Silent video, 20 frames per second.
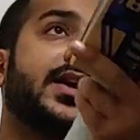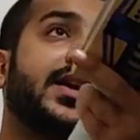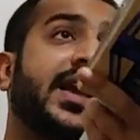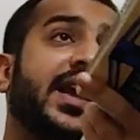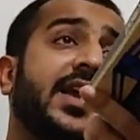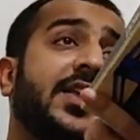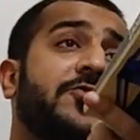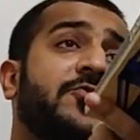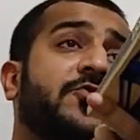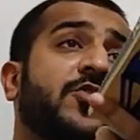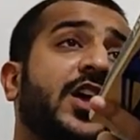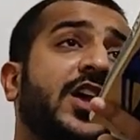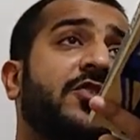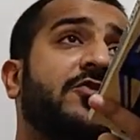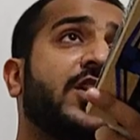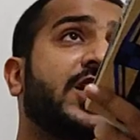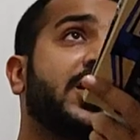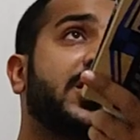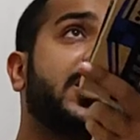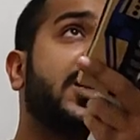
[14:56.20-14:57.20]
again,
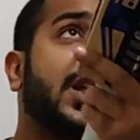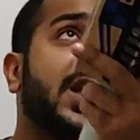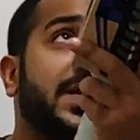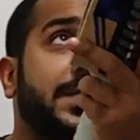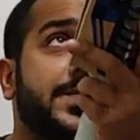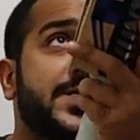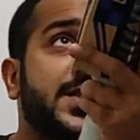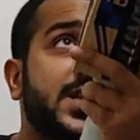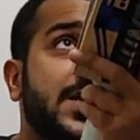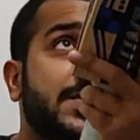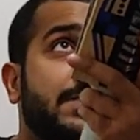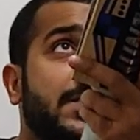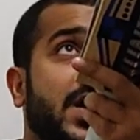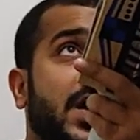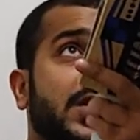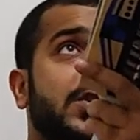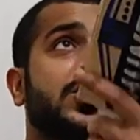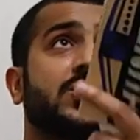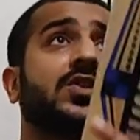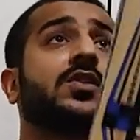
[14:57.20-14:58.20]
very, very deep seam
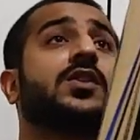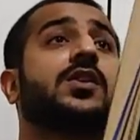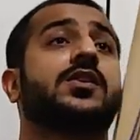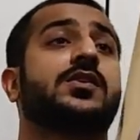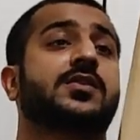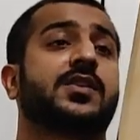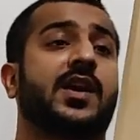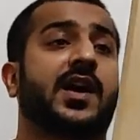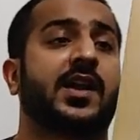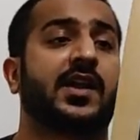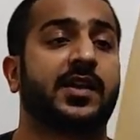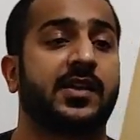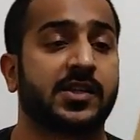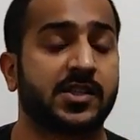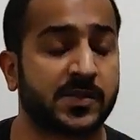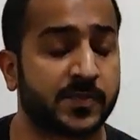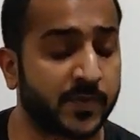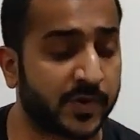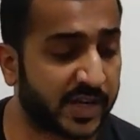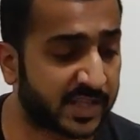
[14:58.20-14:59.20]
march on this, and it
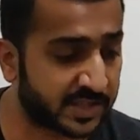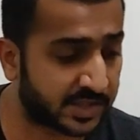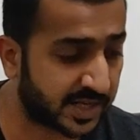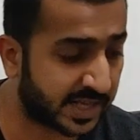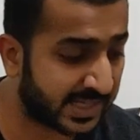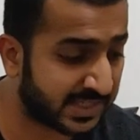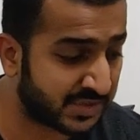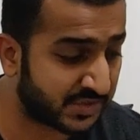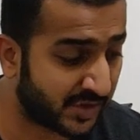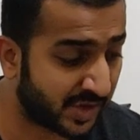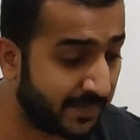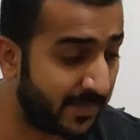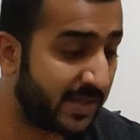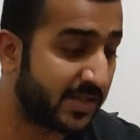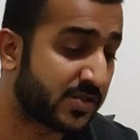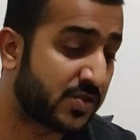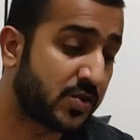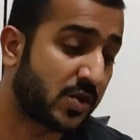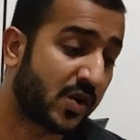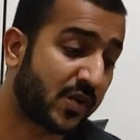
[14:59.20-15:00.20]
is pressed
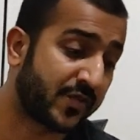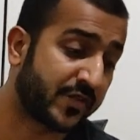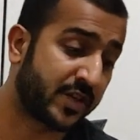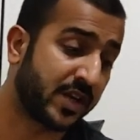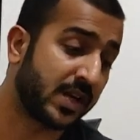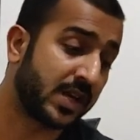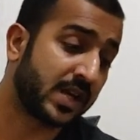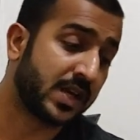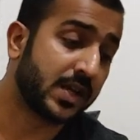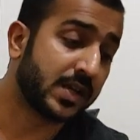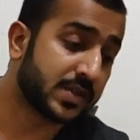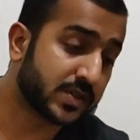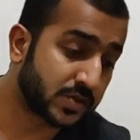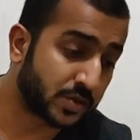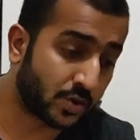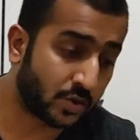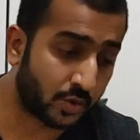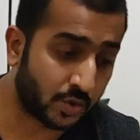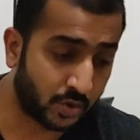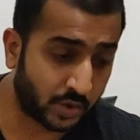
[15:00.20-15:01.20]
extremely soft.
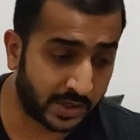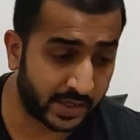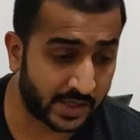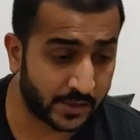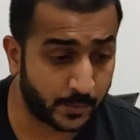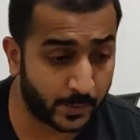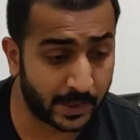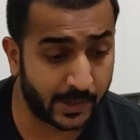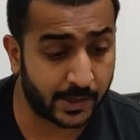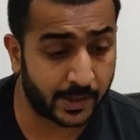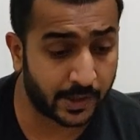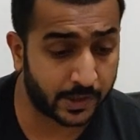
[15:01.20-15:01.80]
So it will